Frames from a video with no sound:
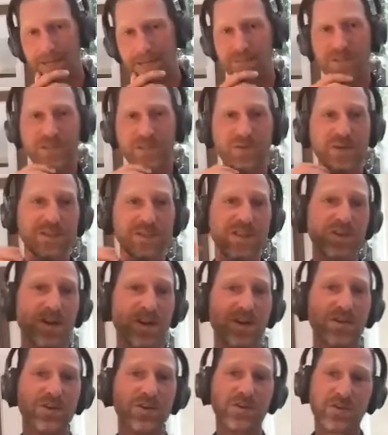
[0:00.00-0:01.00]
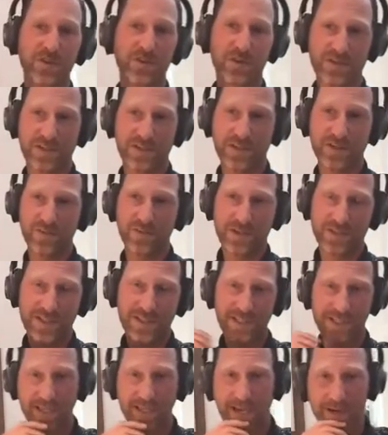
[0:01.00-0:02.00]
She went to Clark University, where
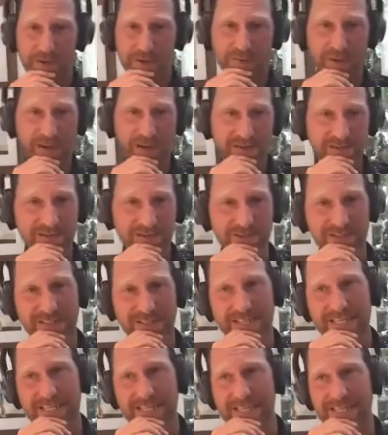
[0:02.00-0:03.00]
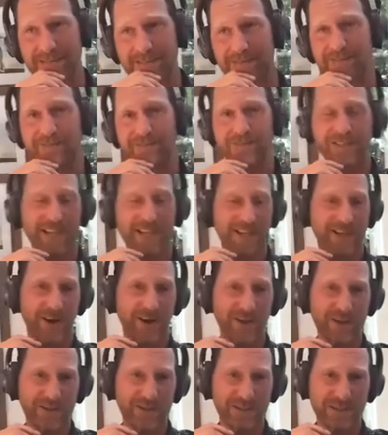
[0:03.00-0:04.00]
she got her bachelor's in
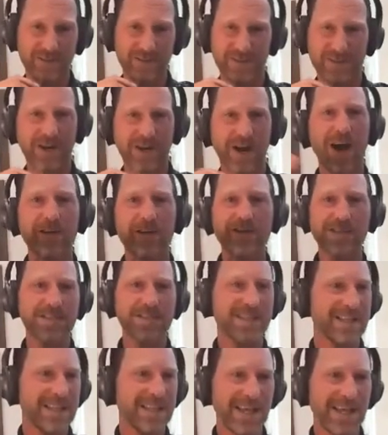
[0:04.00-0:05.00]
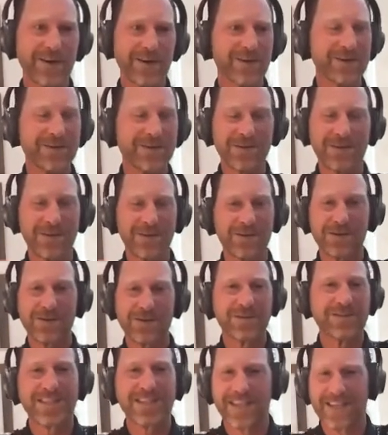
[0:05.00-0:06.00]
psychology, which obviously led her into a career
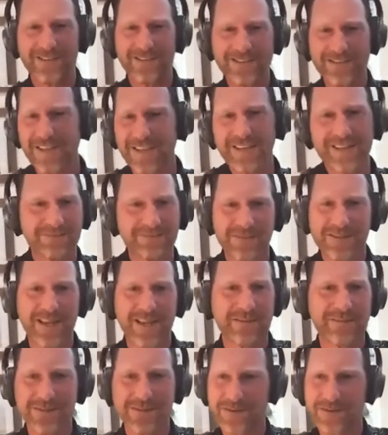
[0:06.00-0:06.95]
in sales, like what's happened